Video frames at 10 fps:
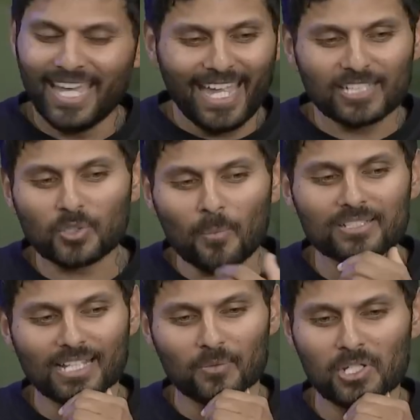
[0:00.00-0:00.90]
It's
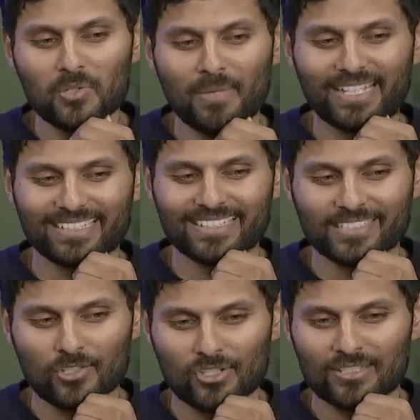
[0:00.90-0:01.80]
almost like when you make a
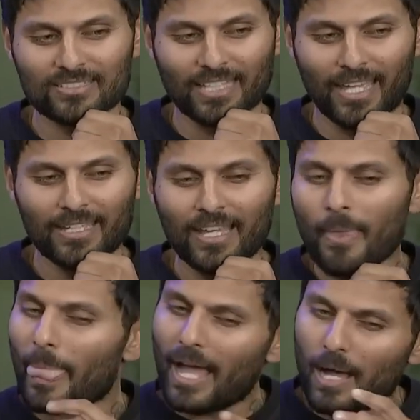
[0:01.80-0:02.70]
decision to say,
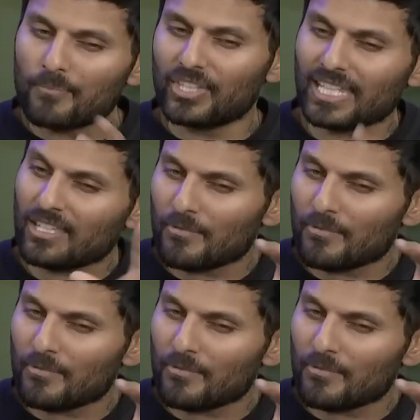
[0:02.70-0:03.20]
I'm thinking